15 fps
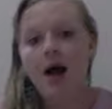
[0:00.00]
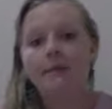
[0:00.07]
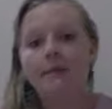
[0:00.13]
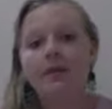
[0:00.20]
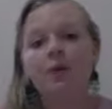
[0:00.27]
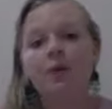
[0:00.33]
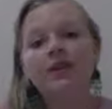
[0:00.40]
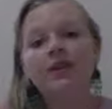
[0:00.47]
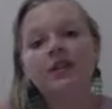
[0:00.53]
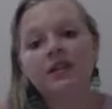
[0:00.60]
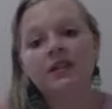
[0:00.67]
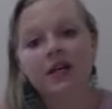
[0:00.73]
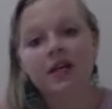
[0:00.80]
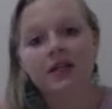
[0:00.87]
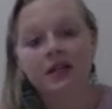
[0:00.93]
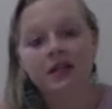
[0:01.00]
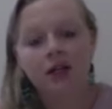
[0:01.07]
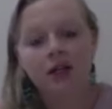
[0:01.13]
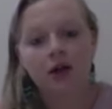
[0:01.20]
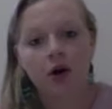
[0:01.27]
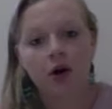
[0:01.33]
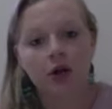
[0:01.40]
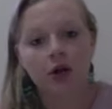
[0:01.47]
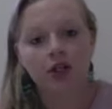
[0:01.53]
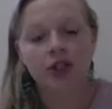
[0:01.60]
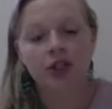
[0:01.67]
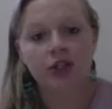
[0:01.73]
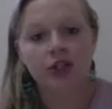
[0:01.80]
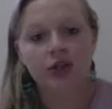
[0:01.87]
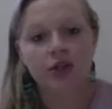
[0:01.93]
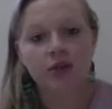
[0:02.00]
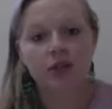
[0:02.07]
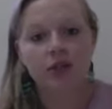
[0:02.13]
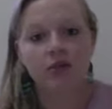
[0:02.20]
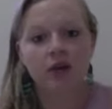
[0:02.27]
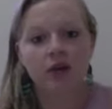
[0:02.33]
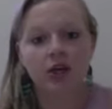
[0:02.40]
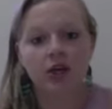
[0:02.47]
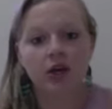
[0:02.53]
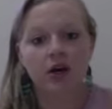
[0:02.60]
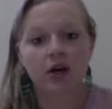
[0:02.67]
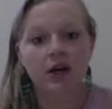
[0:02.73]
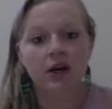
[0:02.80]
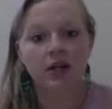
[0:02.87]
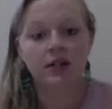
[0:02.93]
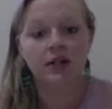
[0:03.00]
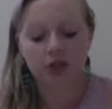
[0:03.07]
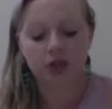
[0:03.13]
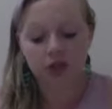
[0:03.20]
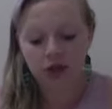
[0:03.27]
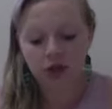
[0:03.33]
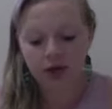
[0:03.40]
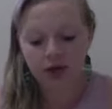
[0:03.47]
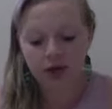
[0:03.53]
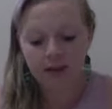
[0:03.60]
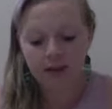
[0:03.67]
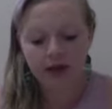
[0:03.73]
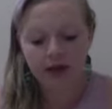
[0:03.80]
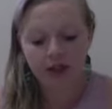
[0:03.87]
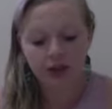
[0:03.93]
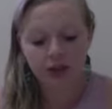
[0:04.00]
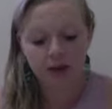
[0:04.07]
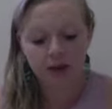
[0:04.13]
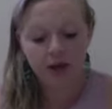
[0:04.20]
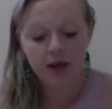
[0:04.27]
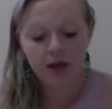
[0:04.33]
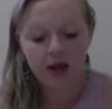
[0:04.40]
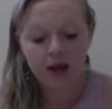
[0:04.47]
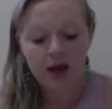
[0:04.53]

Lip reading: What this does is it encourages students to be curious and to learn by doing.